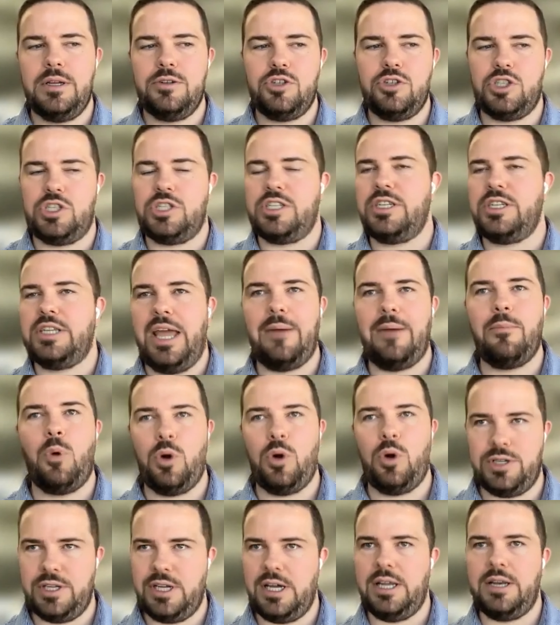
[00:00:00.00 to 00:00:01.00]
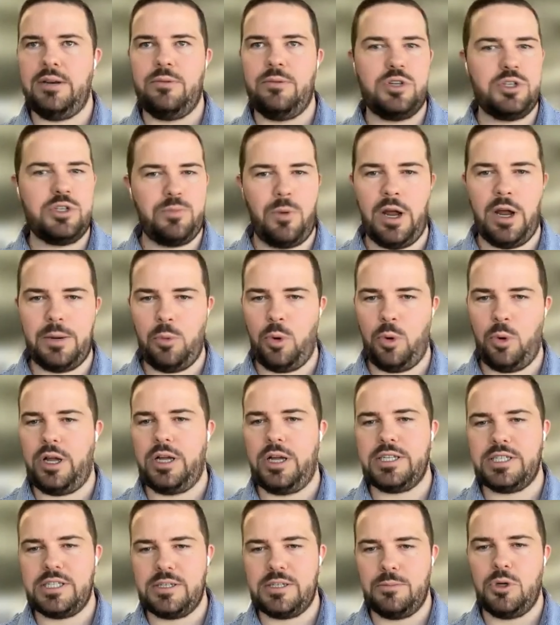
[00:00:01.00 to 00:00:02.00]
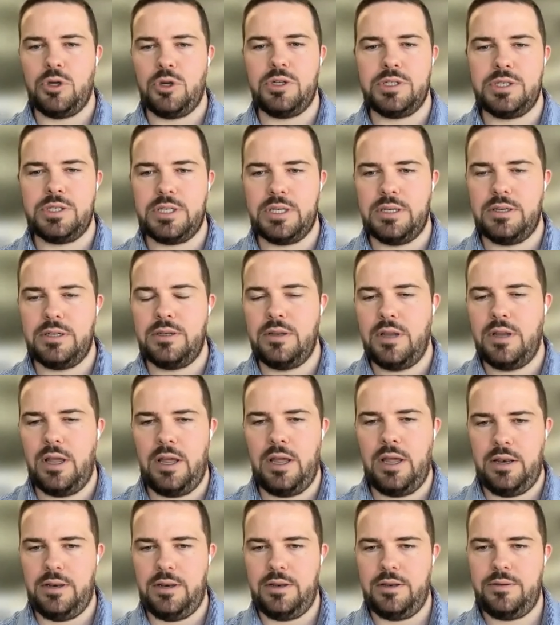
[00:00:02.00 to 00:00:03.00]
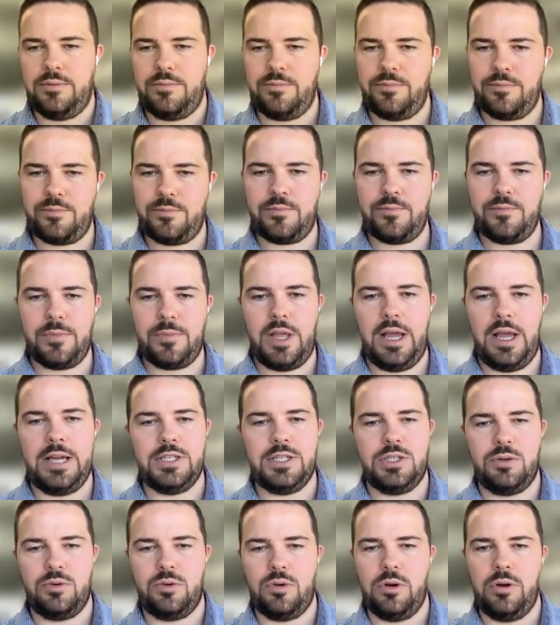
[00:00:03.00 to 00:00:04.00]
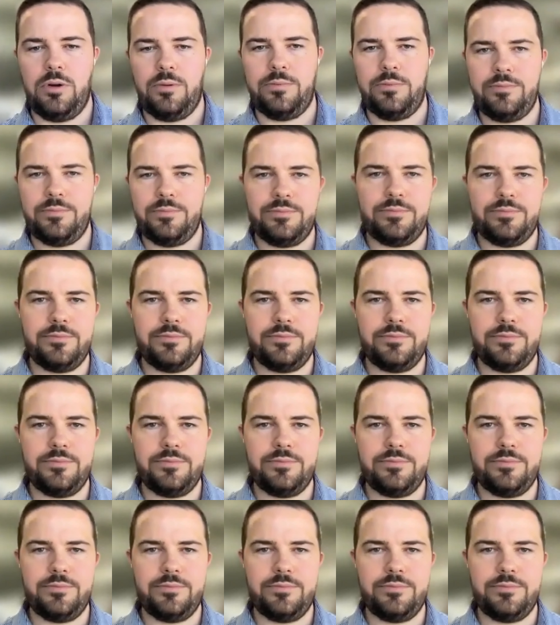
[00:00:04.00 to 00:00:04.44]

just get more done, respond to more customers, and as you grew?